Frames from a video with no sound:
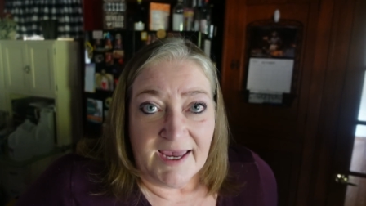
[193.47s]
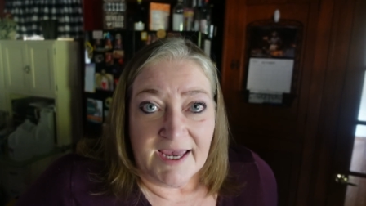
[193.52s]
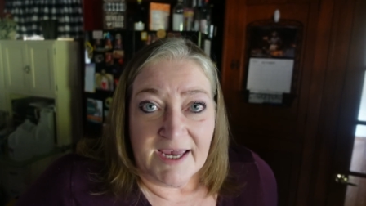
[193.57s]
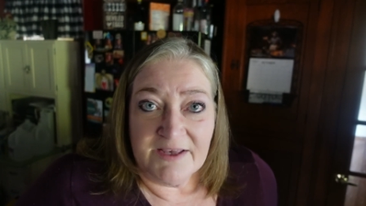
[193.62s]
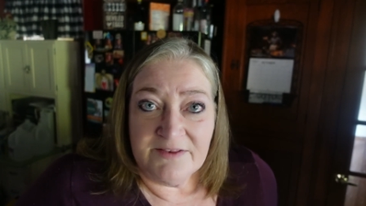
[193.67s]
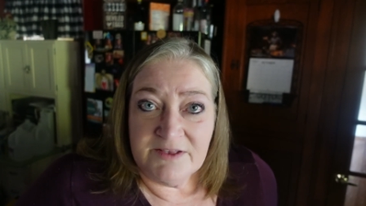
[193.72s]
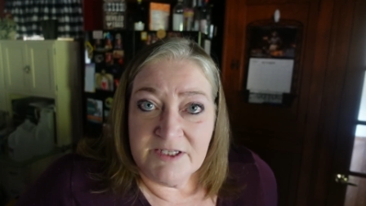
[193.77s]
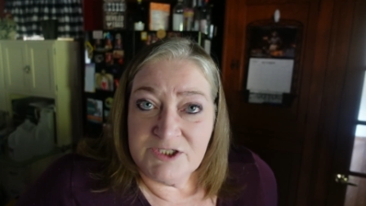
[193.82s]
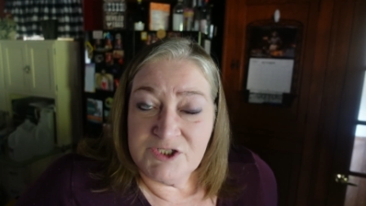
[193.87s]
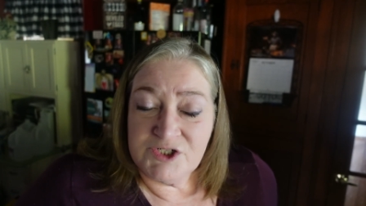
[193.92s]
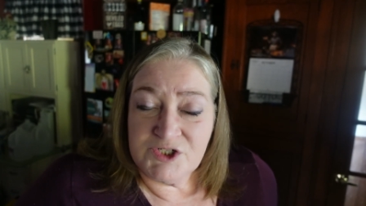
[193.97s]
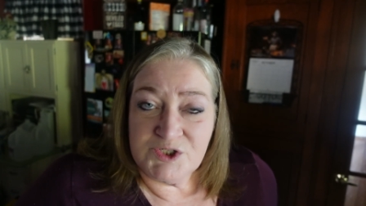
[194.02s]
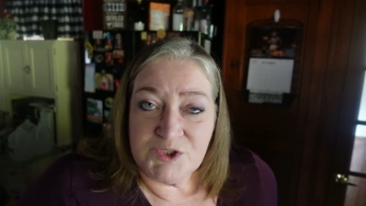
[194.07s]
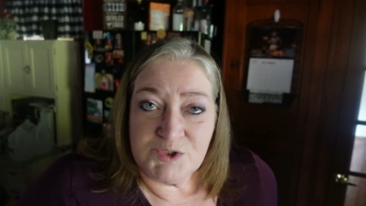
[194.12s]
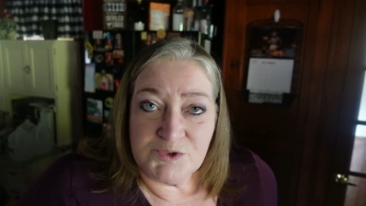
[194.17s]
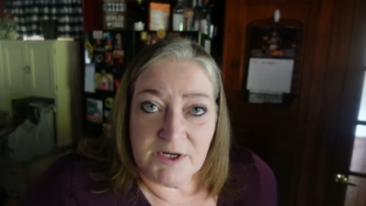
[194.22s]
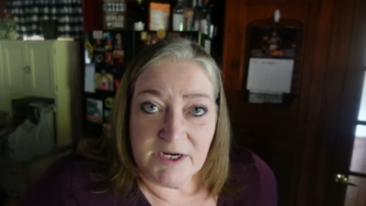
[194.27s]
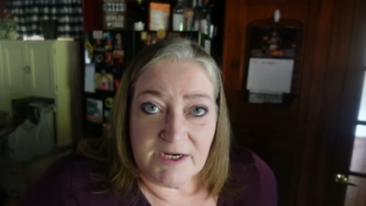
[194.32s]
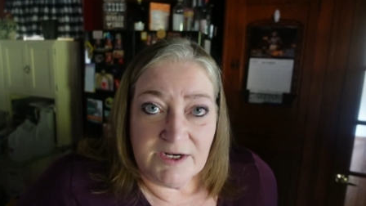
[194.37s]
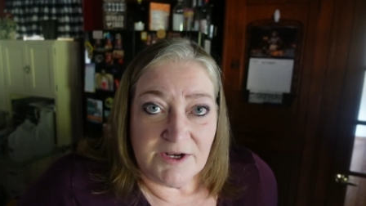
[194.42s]
and then
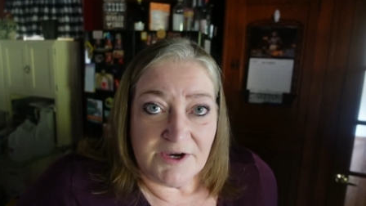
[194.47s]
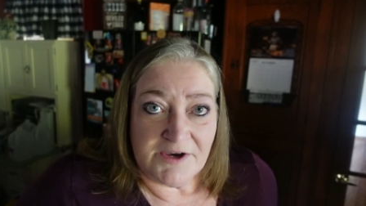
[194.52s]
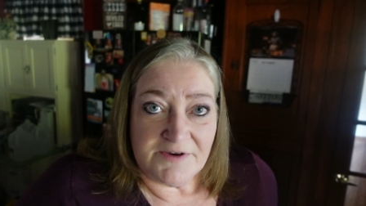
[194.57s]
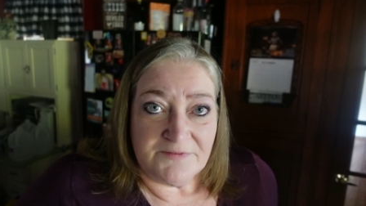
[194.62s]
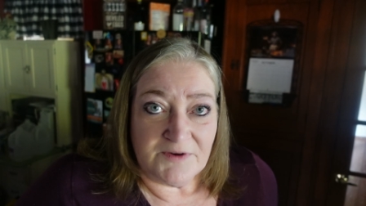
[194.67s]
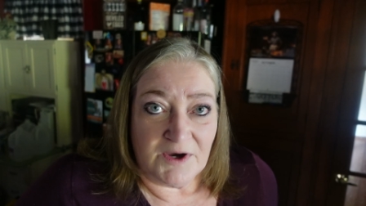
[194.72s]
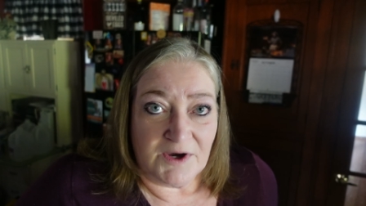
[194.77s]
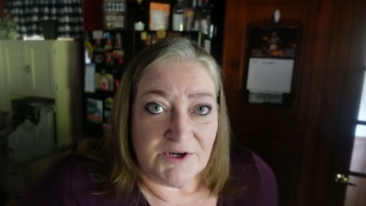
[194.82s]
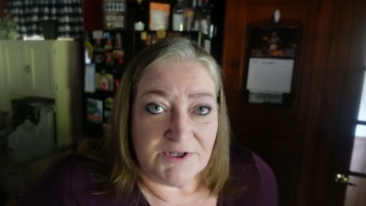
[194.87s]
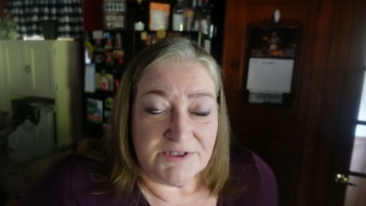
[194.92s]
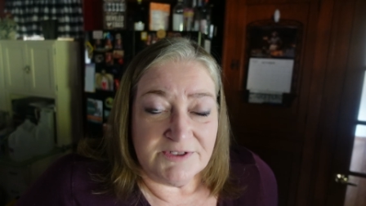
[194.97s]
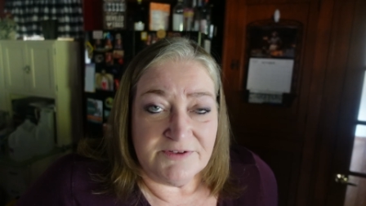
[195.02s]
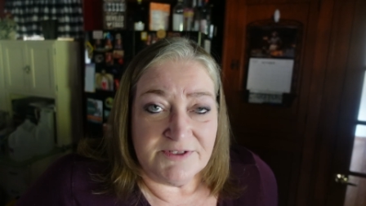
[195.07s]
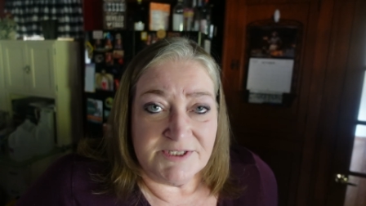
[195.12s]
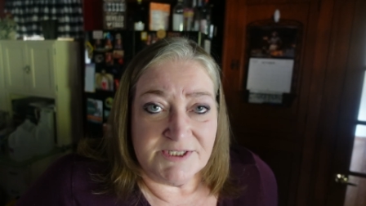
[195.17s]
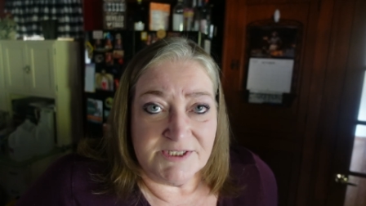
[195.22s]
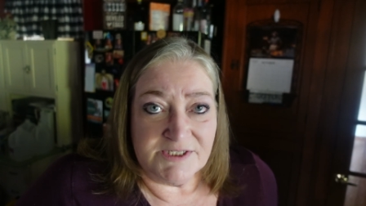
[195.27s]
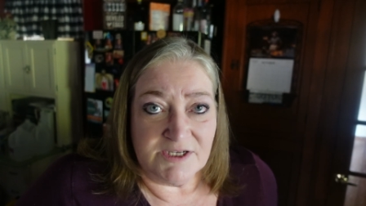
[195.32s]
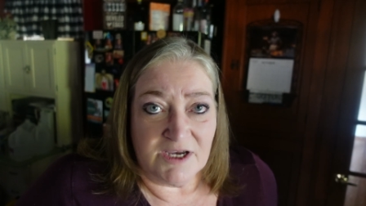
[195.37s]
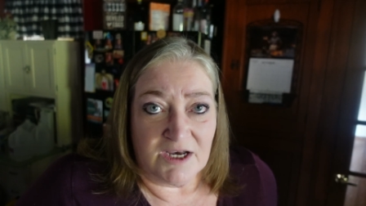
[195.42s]
strain off all of
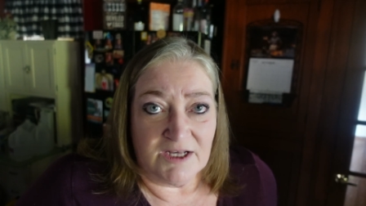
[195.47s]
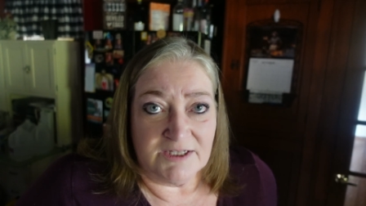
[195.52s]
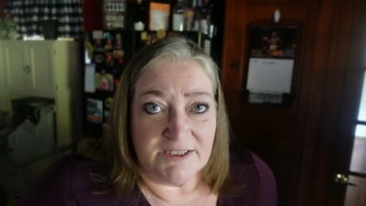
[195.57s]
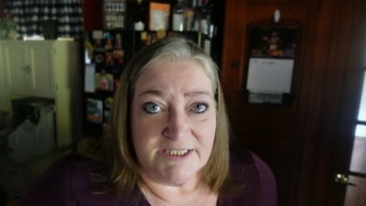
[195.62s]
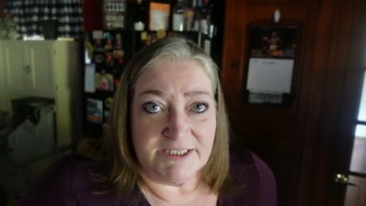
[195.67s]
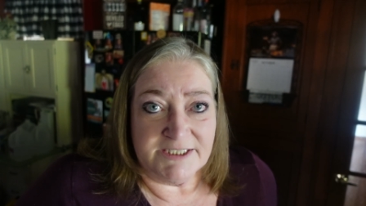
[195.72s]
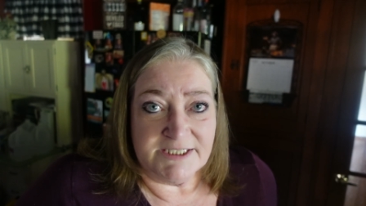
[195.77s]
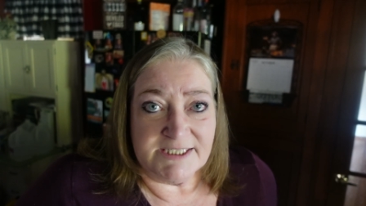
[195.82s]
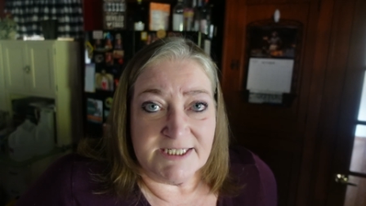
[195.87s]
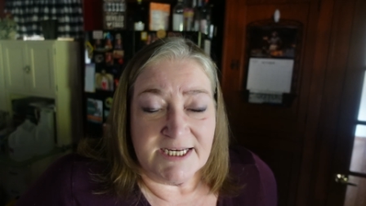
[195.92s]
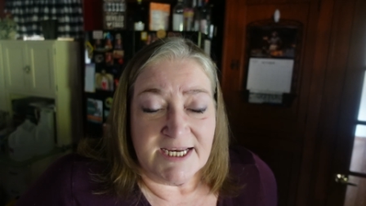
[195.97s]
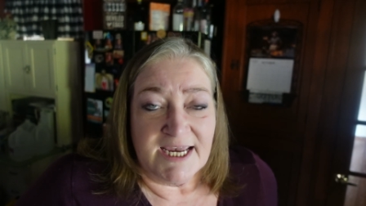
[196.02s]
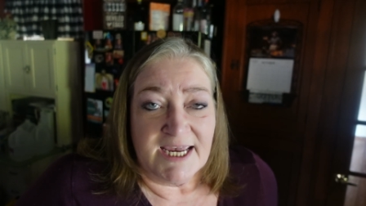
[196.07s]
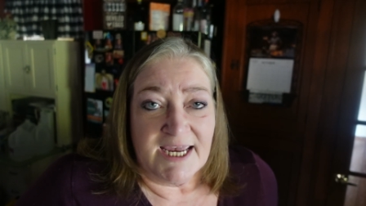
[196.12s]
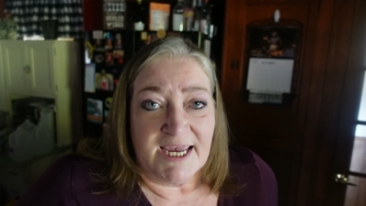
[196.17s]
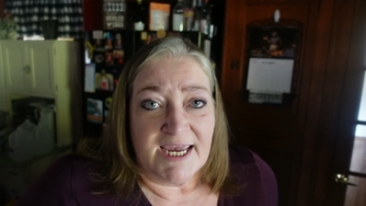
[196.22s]
the solids